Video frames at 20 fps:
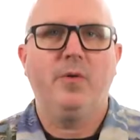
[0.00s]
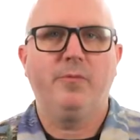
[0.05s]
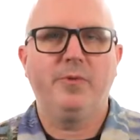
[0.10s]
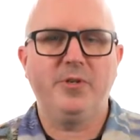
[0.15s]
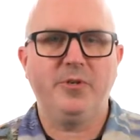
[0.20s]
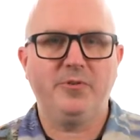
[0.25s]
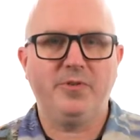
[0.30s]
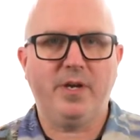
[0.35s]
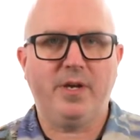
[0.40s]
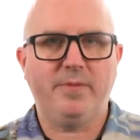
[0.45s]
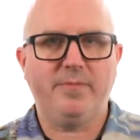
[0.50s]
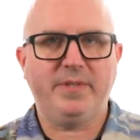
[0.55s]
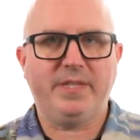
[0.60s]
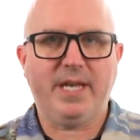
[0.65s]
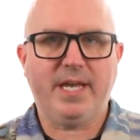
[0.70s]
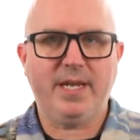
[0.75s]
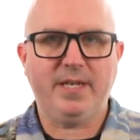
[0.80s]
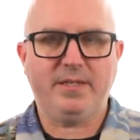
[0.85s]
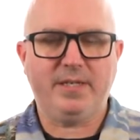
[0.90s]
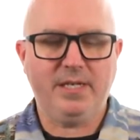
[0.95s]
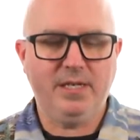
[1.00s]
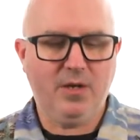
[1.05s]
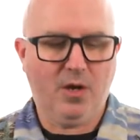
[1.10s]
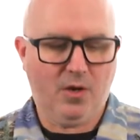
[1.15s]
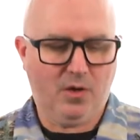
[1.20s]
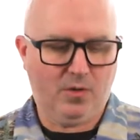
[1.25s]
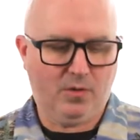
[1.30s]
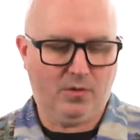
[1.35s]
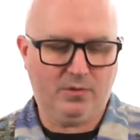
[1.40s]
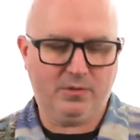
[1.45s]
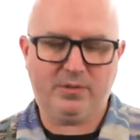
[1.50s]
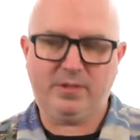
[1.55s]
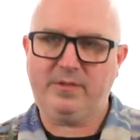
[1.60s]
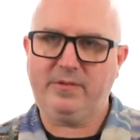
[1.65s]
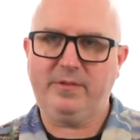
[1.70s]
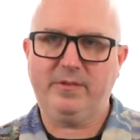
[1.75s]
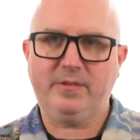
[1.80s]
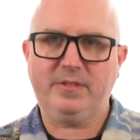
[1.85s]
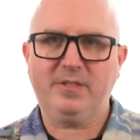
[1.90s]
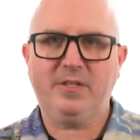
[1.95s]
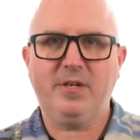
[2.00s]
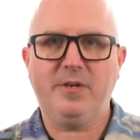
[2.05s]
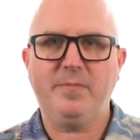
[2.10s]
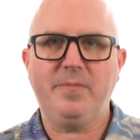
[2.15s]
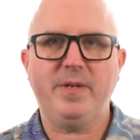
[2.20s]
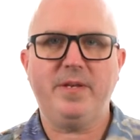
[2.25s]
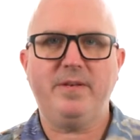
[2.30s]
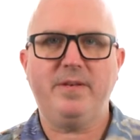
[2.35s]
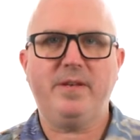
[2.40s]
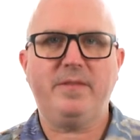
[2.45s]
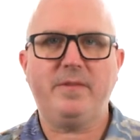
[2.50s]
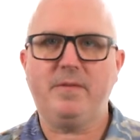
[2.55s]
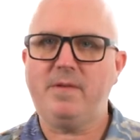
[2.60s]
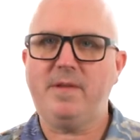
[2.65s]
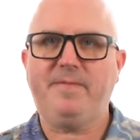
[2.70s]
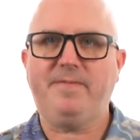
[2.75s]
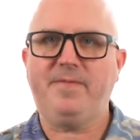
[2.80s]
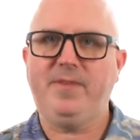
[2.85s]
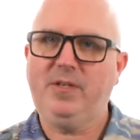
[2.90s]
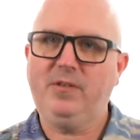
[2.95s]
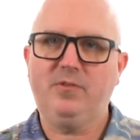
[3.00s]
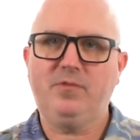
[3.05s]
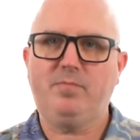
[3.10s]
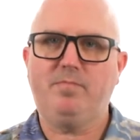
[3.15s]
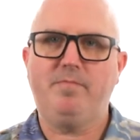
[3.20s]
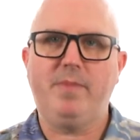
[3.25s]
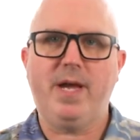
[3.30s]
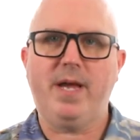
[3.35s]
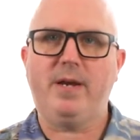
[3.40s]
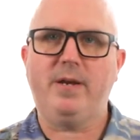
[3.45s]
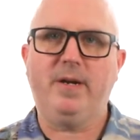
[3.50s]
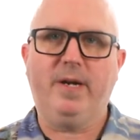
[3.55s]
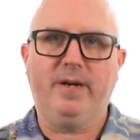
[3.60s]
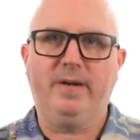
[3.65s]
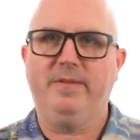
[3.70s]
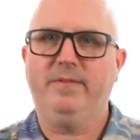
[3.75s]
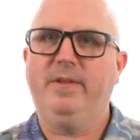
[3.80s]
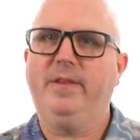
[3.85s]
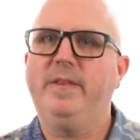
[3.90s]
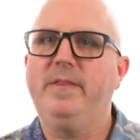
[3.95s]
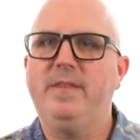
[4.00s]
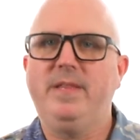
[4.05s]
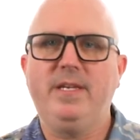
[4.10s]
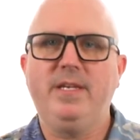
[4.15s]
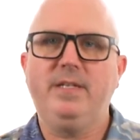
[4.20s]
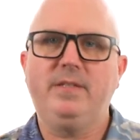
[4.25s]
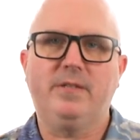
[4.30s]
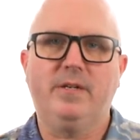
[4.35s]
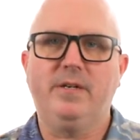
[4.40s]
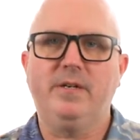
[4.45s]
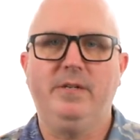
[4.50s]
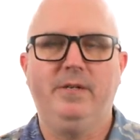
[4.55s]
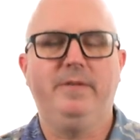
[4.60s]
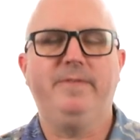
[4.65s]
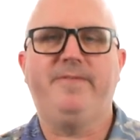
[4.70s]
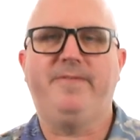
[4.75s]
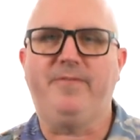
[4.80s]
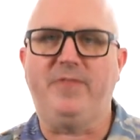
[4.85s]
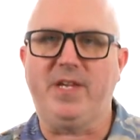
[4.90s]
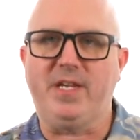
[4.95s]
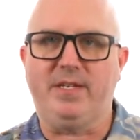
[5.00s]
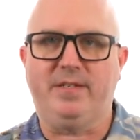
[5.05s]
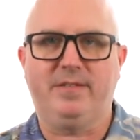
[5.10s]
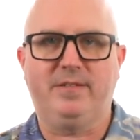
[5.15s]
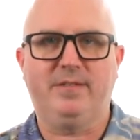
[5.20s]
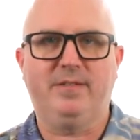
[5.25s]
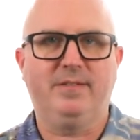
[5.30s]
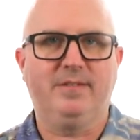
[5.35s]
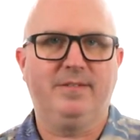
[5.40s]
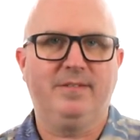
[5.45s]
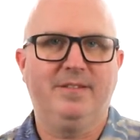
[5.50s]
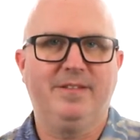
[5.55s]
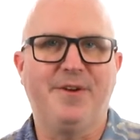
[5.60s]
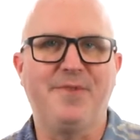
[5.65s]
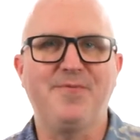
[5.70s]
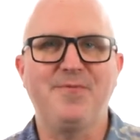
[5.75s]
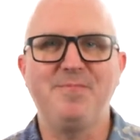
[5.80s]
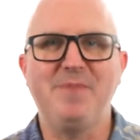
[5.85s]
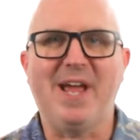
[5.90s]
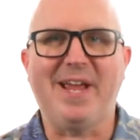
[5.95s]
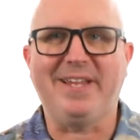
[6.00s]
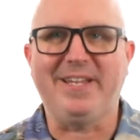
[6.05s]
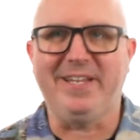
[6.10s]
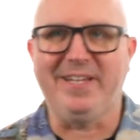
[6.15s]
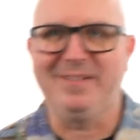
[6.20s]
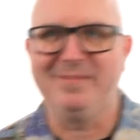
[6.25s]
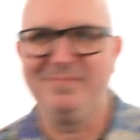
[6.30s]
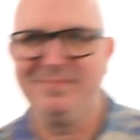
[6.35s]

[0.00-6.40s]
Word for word: When you're done with the 18 holes, there's gonna be nothing that feels better than these on your feet. They're from Nike.